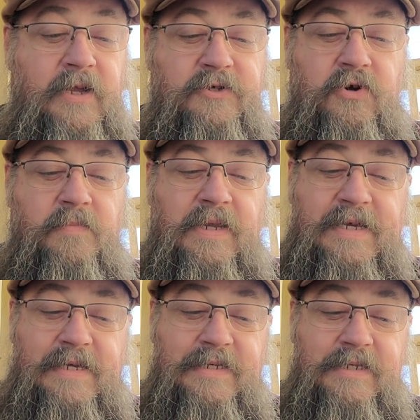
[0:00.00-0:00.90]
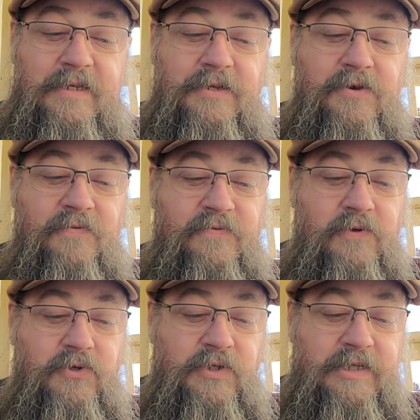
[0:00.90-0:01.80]
Trouble is, your
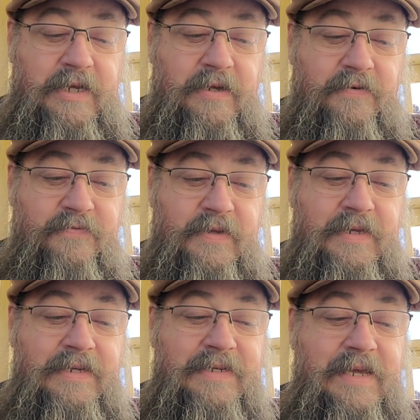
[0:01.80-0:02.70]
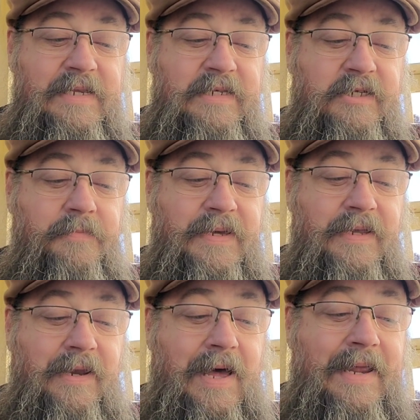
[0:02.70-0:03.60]
future self tends to be a
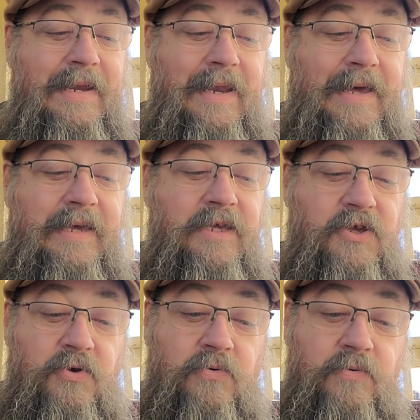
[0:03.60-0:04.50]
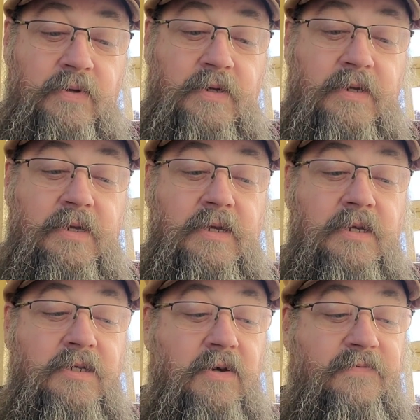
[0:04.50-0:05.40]
lot like you.
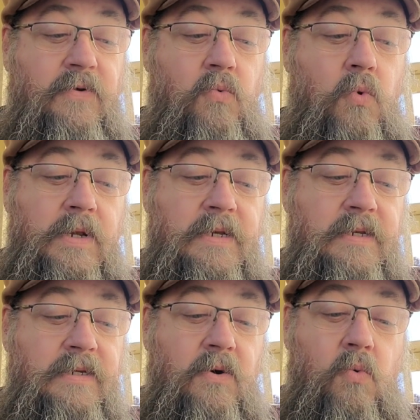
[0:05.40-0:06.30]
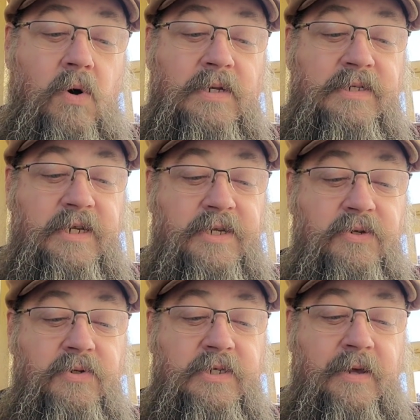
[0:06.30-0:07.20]
So if you wouldn't want to
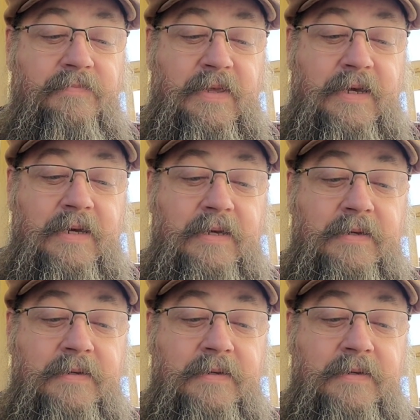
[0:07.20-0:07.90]
do something